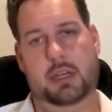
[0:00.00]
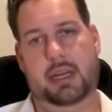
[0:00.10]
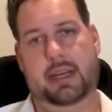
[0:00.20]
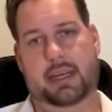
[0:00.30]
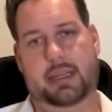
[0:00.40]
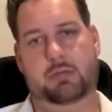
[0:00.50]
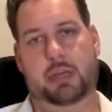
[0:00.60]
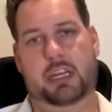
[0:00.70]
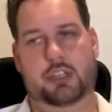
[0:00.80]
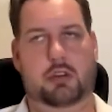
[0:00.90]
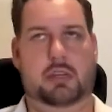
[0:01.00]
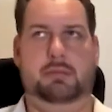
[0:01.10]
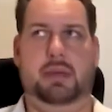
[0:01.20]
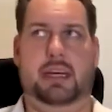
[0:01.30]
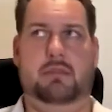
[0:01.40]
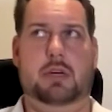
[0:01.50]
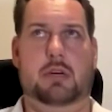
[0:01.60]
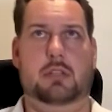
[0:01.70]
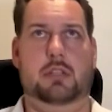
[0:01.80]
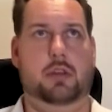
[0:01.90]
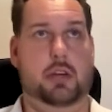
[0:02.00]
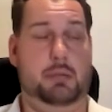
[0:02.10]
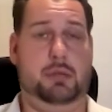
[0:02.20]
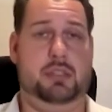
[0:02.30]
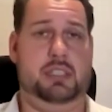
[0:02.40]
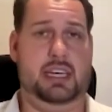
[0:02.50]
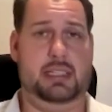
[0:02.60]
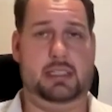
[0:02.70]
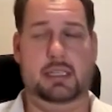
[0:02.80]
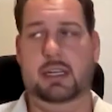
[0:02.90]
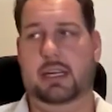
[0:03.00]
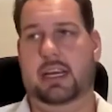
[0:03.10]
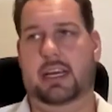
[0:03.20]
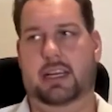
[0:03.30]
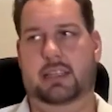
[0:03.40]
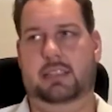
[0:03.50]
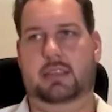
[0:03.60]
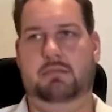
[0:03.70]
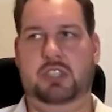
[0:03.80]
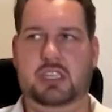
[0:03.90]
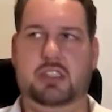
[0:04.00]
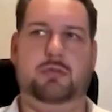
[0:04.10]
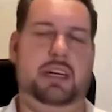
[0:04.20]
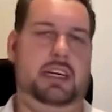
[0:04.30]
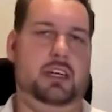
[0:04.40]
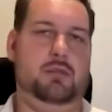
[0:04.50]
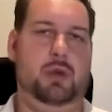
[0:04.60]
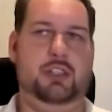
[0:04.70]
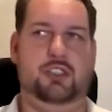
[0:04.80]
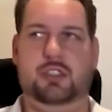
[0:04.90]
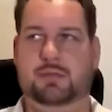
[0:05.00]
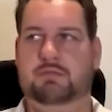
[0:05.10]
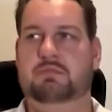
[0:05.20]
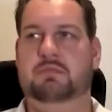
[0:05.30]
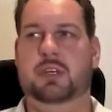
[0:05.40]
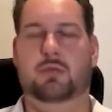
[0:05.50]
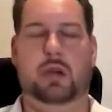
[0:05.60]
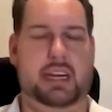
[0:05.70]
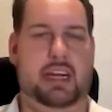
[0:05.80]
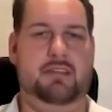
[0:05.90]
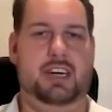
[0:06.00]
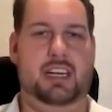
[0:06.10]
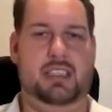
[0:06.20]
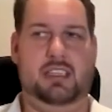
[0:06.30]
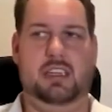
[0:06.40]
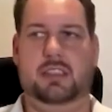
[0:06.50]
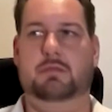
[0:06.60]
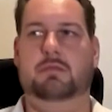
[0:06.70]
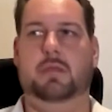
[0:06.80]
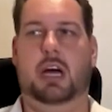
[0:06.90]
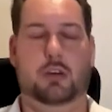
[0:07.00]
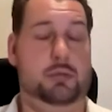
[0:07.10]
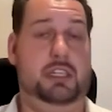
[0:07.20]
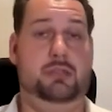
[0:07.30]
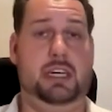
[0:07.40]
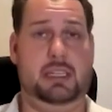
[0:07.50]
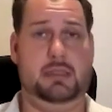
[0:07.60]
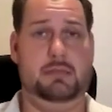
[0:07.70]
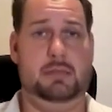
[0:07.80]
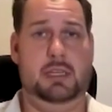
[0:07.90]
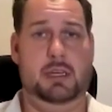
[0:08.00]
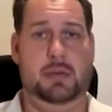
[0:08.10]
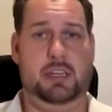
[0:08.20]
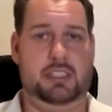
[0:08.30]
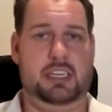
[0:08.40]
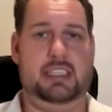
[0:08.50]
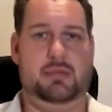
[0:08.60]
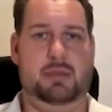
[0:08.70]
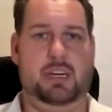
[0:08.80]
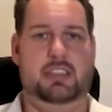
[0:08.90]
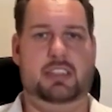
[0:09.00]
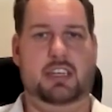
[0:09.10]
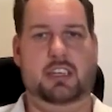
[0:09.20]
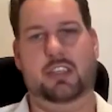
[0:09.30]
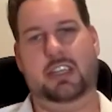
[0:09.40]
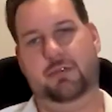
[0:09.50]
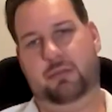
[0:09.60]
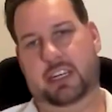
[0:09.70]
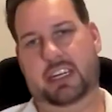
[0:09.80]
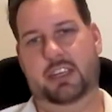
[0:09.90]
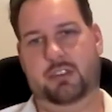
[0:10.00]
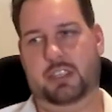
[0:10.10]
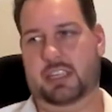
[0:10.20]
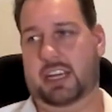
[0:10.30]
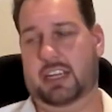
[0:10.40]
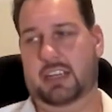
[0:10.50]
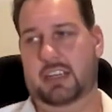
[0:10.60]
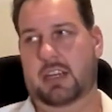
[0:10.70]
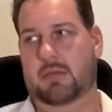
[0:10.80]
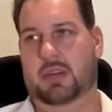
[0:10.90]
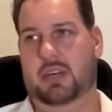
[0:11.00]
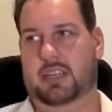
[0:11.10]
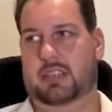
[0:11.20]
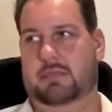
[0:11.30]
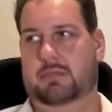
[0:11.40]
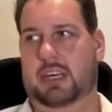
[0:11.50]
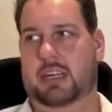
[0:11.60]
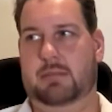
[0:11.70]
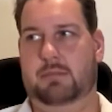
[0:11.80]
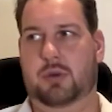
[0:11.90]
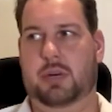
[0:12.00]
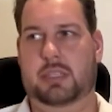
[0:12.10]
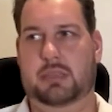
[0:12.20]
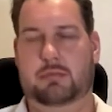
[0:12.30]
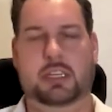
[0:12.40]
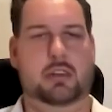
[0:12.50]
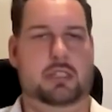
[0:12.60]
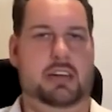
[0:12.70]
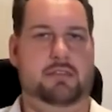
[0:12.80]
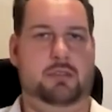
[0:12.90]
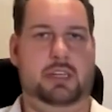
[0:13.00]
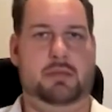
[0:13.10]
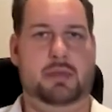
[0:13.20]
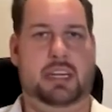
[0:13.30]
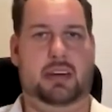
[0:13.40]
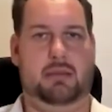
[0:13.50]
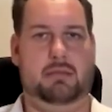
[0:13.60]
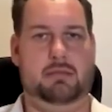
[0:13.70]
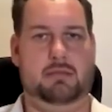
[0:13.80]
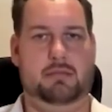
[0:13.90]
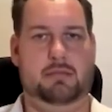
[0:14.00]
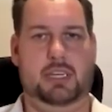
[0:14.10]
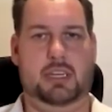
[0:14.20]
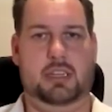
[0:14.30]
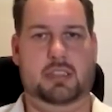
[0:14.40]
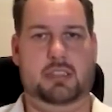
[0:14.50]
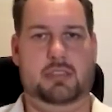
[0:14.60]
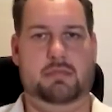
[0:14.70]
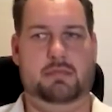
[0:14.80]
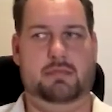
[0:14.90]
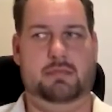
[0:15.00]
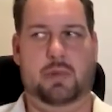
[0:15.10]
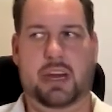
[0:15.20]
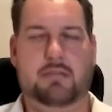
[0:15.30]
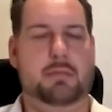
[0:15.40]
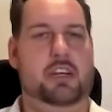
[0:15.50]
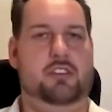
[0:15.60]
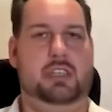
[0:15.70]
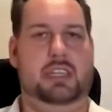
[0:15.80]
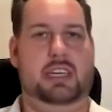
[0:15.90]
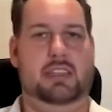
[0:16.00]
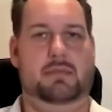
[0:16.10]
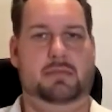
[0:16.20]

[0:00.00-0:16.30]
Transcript: and we can show that by around thirty percent. And this is really a question where they have asked us, how do we do that? because that's when it starts to get really interesting. But at that point, we don't have to explain because we have measured that.